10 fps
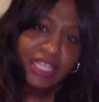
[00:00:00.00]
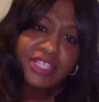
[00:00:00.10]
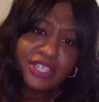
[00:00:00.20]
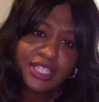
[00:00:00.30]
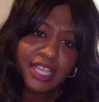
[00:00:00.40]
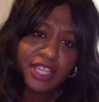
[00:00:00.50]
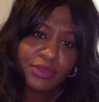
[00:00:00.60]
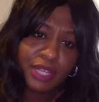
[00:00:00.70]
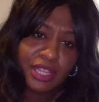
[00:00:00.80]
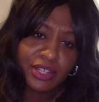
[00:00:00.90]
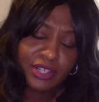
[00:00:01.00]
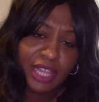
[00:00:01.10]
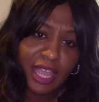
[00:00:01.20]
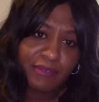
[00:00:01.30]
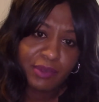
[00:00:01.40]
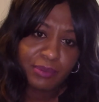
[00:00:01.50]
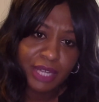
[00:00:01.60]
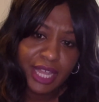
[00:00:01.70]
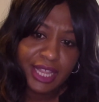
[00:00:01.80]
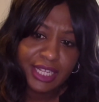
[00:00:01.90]
let's just say you can learn a lot from
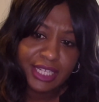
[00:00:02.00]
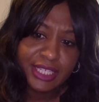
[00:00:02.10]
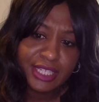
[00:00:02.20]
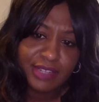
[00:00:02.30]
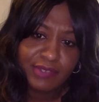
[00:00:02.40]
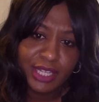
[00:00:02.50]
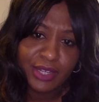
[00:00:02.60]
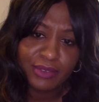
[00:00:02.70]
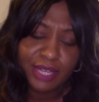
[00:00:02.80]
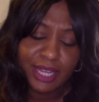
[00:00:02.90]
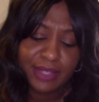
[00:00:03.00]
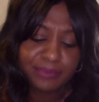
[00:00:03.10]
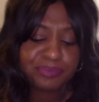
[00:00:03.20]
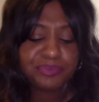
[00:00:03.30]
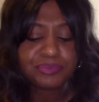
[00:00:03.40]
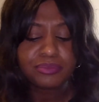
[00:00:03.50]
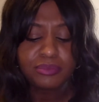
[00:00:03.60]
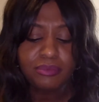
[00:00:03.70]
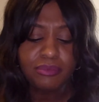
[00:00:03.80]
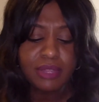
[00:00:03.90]
reality TV, okay?
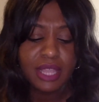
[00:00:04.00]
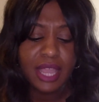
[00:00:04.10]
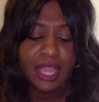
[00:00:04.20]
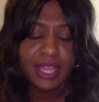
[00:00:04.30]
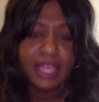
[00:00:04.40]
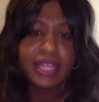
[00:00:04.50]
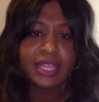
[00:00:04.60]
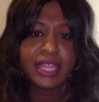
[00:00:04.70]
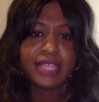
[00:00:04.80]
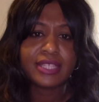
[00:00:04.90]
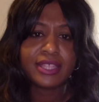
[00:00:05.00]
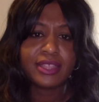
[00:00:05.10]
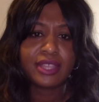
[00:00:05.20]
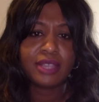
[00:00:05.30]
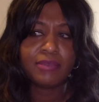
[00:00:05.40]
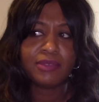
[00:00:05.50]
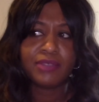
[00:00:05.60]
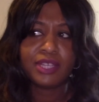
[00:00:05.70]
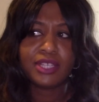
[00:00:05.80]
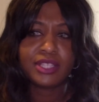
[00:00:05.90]
And that's the theme of
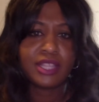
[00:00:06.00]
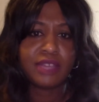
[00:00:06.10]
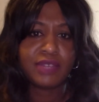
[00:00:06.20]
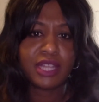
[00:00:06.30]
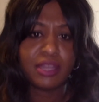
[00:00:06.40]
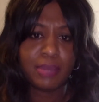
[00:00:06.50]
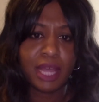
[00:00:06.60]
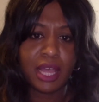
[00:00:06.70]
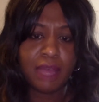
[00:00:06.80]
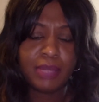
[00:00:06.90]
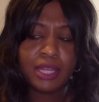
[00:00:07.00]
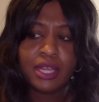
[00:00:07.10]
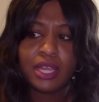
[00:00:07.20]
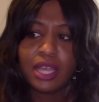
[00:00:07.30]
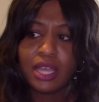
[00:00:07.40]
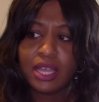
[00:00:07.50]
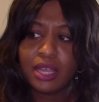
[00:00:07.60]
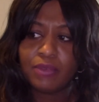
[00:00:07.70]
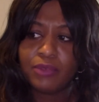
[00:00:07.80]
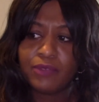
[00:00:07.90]
these Love and Hip Hop
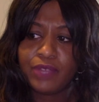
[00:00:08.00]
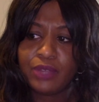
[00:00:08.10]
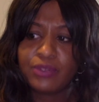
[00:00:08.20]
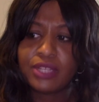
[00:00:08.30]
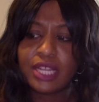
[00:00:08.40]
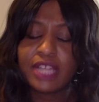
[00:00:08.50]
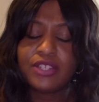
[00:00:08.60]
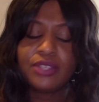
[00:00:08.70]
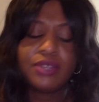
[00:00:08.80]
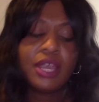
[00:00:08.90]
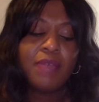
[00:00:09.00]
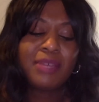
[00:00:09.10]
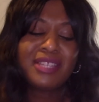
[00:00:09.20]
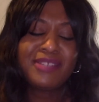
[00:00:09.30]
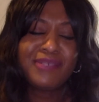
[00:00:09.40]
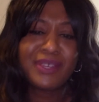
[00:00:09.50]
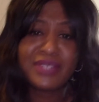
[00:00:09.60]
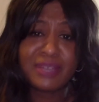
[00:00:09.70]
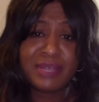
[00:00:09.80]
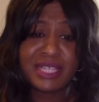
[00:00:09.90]
reviews that I do. Because at first
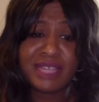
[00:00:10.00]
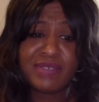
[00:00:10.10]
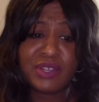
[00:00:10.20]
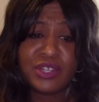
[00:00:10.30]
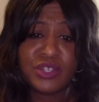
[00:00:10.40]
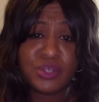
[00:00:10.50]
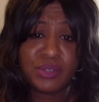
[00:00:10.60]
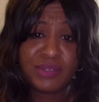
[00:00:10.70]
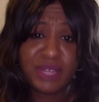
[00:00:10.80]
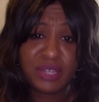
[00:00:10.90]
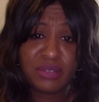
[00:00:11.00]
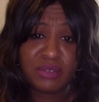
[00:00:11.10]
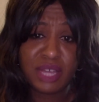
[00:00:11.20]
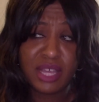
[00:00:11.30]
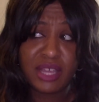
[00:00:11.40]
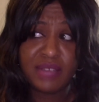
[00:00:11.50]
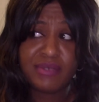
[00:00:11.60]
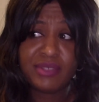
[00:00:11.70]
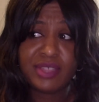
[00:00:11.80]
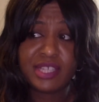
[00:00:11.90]
I wasn't even going to do a review of
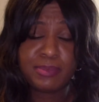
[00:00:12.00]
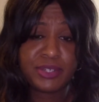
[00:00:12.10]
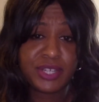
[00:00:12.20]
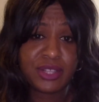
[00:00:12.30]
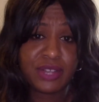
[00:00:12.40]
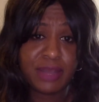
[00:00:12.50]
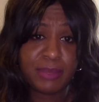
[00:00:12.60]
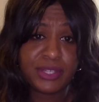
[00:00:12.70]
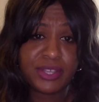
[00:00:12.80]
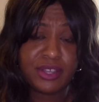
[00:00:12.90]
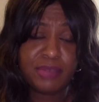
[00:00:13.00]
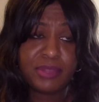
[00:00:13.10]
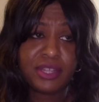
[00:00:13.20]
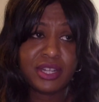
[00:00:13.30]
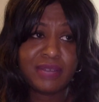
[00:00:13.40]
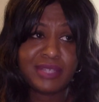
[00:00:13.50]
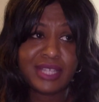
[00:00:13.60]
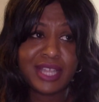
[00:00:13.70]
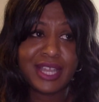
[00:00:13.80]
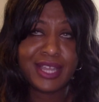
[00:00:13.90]
this particular episode, but then I was
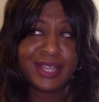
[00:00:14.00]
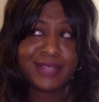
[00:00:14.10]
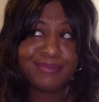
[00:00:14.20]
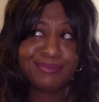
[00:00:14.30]
like,